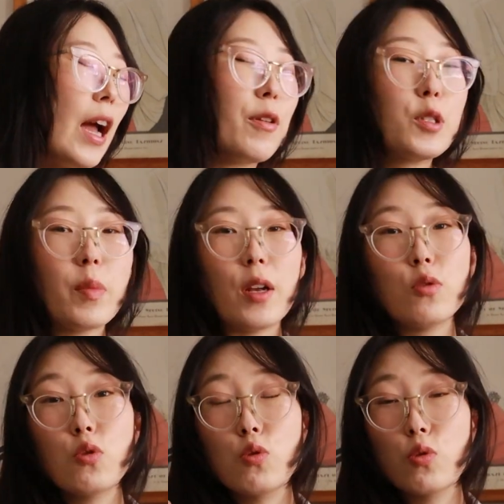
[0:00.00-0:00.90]
I
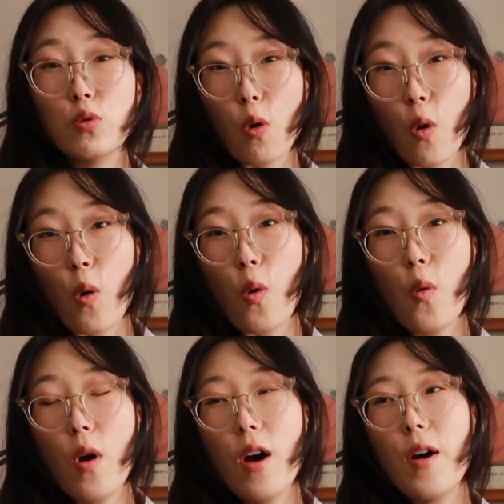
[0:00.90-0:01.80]
spent
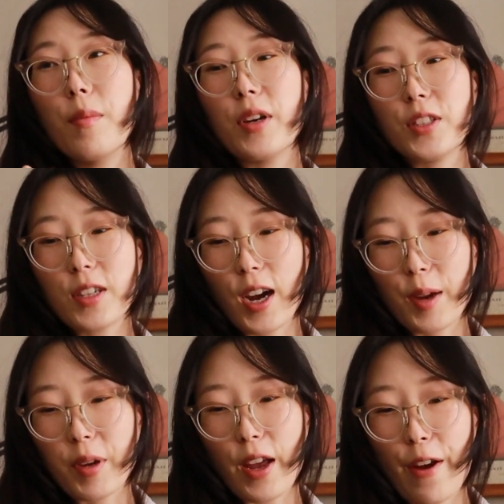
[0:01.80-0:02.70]
so much
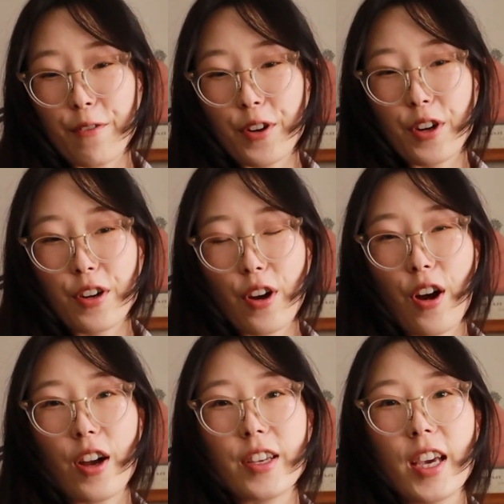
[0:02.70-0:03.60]
time and effort
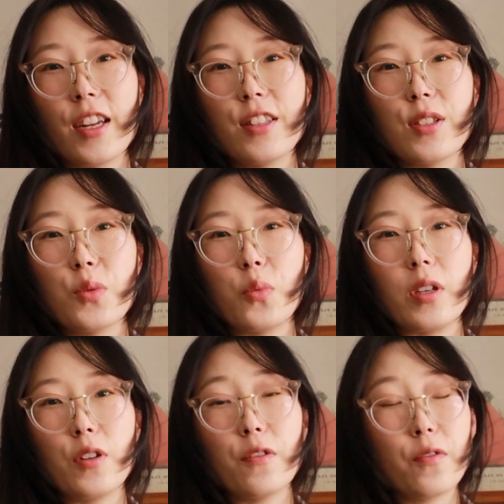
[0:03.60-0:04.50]
on getting this
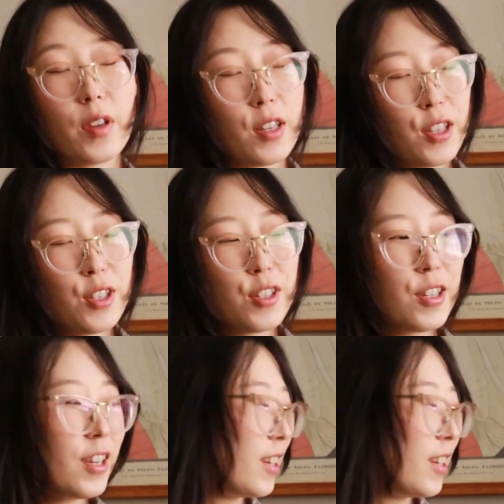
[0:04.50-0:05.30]
wheel finished.